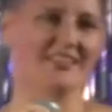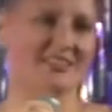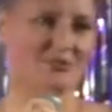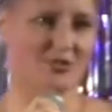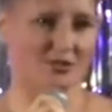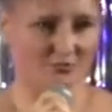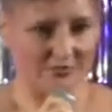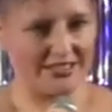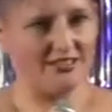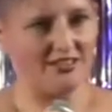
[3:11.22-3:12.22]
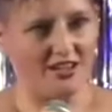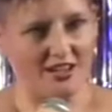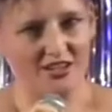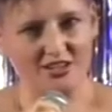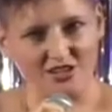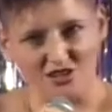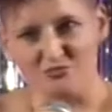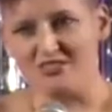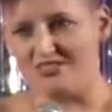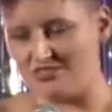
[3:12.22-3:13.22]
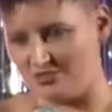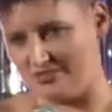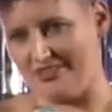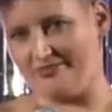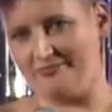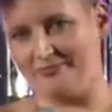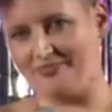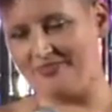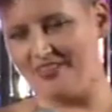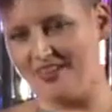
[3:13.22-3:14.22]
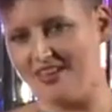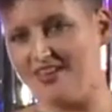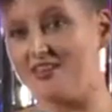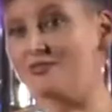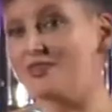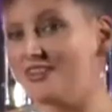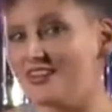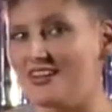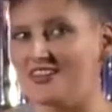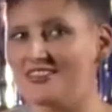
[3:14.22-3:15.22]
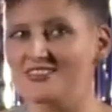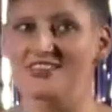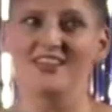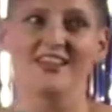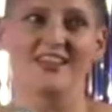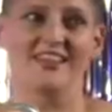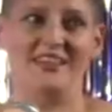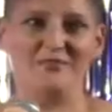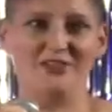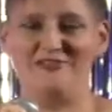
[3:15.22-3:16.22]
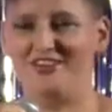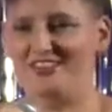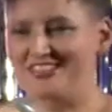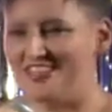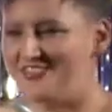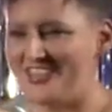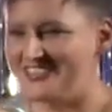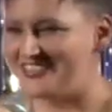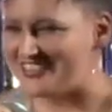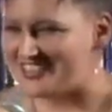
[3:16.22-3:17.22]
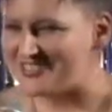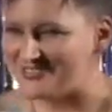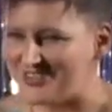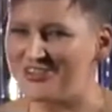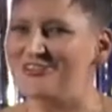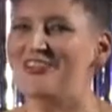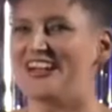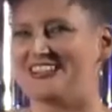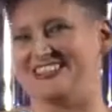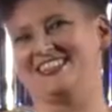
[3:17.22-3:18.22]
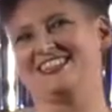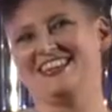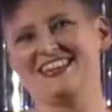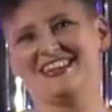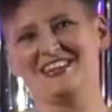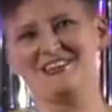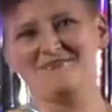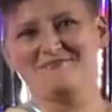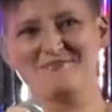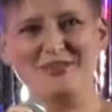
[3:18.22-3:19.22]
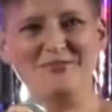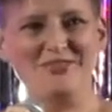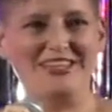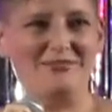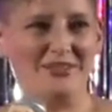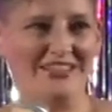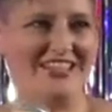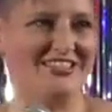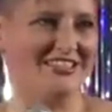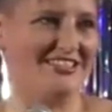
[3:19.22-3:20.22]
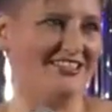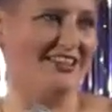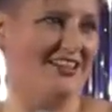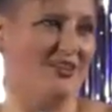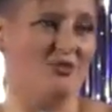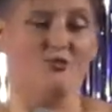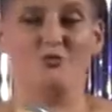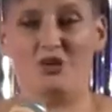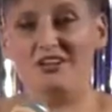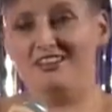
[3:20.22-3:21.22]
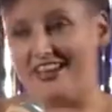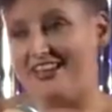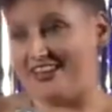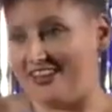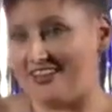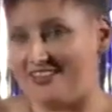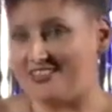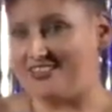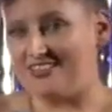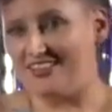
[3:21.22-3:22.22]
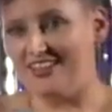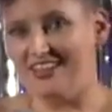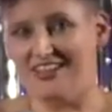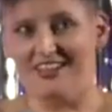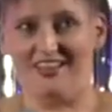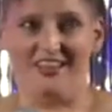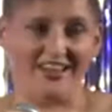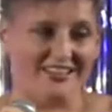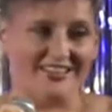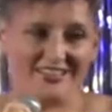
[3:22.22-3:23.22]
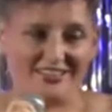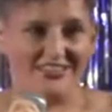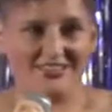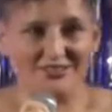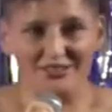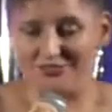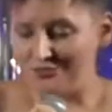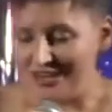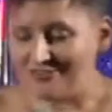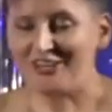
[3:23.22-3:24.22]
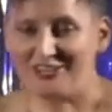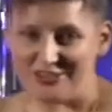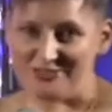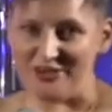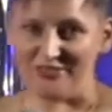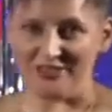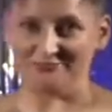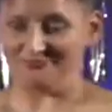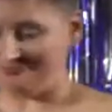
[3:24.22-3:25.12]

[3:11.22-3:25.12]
This was a real human story. And I realized that my fox-loving instincts were correct. People in the Middle Ages were like us. And I started to learn whatever I could about them.